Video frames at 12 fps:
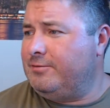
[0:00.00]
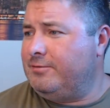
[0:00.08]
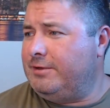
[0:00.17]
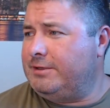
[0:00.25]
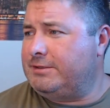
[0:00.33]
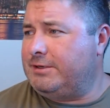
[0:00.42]

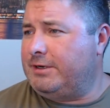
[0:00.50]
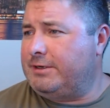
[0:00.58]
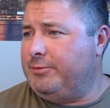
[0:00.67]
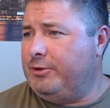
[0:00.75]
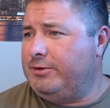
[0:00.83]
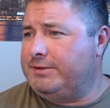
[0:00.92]
let's talk
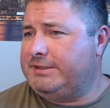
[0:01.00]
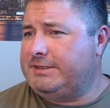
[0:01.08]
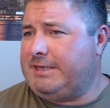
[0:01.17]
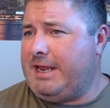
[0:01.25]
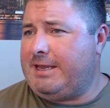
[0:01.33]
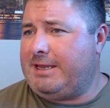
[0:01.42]
about
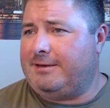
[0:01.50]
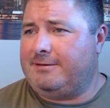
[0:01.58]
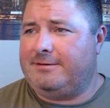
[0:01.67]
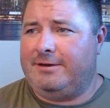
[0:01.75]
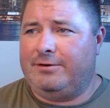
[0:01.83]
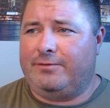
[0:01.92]
staking.
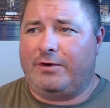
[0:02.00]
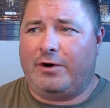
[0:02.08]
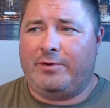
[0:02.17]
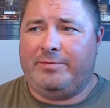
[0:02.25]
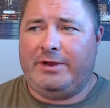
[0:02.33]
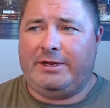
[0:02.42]
Head over to
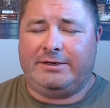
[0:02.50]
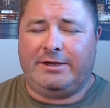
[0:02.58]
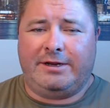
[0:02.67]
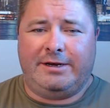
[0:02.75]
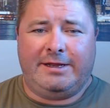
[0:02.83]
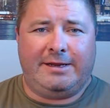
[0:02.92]

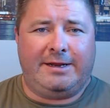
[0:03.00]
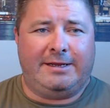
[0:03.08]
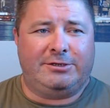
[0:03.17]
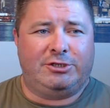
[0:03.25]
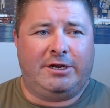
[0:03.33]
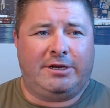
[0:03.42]
armbet.net
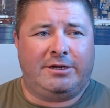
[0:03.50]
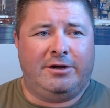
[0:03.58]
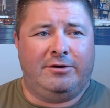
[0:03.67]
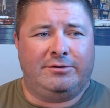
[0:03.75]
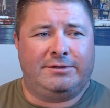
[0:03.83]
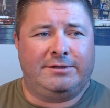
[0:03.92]
and check
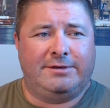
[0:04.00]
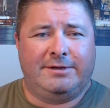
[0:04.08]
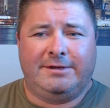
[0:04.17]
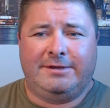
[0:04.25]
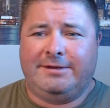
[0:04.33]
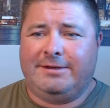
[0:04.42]
out
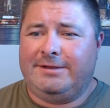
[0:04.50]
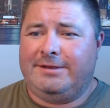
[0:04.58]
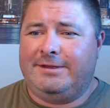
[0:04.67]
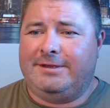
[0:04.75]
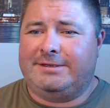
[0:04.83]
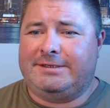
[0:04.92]

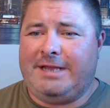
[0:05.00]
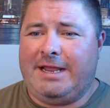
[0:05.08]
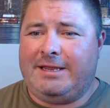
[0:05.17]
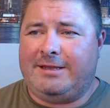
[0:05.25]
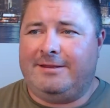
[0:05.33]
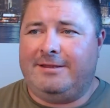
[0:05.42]
the
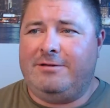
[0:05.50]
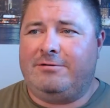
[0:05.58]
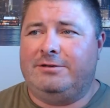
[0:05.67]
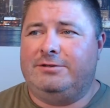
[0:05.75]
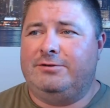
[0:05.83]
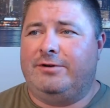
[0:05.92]
staking that you
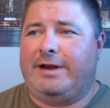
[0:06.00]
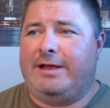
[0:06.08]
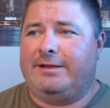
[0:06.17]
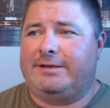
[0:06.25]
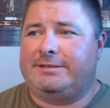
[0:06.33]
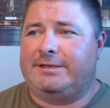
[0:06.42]
can do on
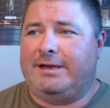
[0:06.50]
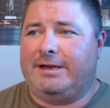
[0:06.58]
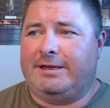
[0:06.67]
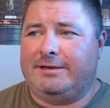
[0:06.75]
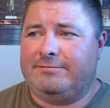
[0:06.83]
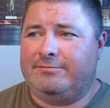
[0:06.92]
Alex and
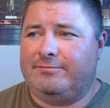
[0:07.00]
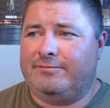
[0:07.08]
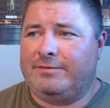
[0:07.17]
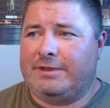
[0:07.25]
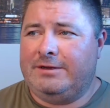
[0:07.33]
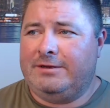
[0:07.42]
I.
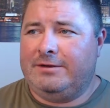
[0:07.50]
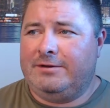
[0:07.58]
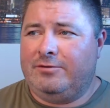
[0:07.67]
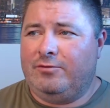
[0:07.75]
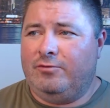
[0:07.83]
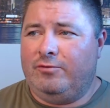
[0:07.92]

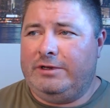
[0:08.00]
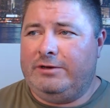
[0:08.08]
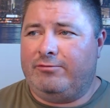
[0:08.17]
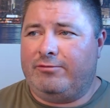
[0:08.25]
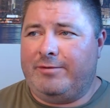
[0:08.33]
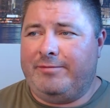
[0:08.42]
We
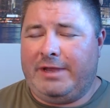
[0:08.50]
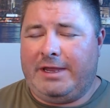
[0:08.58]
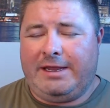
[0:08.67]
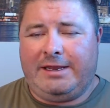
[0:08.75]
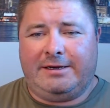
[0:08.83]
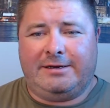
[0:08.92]

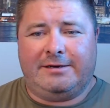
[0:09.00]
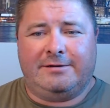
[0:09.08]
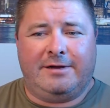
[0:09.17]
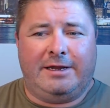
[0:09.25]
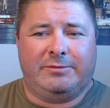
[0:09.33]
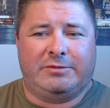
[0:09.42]
remain.
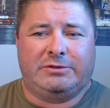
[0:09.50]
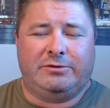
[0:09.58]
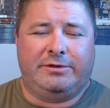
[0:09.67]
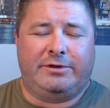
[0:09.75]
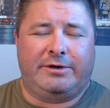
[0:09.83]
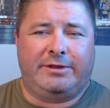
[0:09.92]
I am
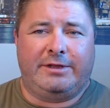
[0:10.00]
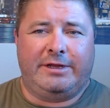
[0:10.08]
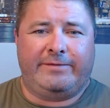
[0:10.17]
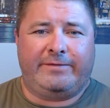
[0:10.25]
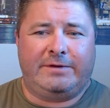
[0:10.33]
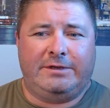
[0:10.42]
sold out on the
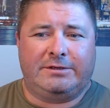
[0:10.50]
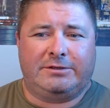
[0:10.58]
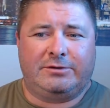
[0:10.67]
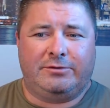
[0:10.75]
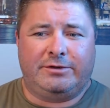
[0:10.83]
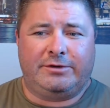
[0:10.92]
left. He is
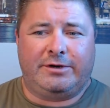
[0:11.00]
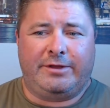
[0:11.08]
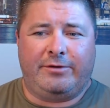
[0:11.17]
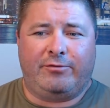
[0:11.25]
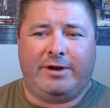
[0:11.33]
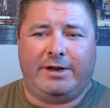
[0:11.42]
sold out on
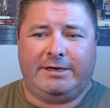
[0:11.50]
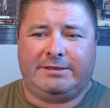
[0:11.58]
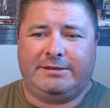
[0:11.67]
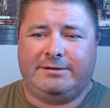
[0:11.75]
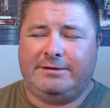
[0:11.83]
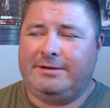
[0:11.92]
the right.